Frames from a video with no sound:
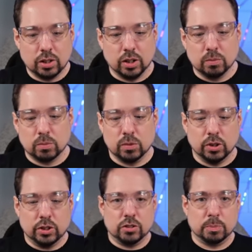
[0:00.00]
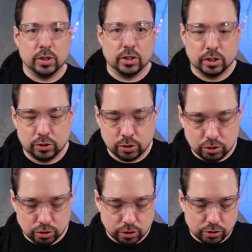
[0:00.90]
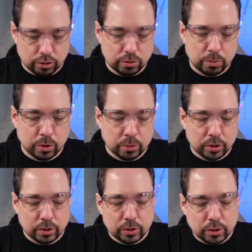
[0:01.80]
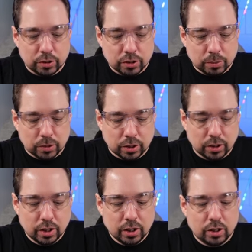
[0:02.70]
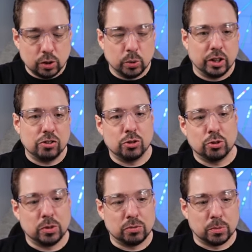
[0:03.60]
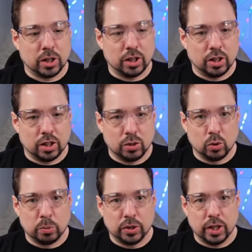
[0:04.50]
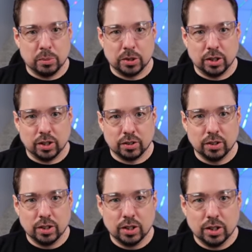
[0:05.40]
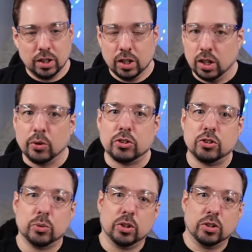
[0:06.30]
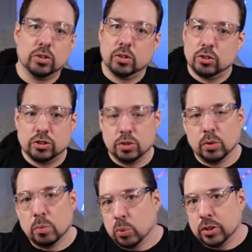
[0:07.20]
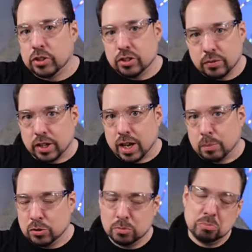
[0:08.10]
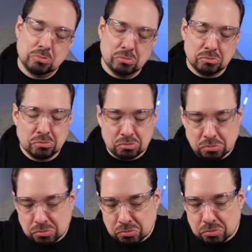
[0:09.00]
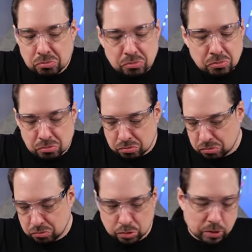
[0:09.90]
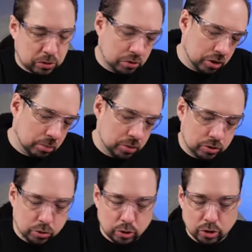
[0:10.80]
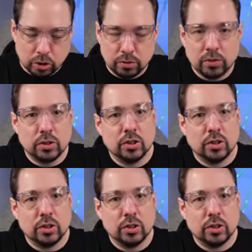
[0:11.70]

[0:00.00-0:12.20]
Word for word: Okay, well, let's plug it into the charger. It's probably going to do the same thing. No issues with my normal cable here. Oh, it's doing 0.7 amps. It's about the same. Let's turn it off.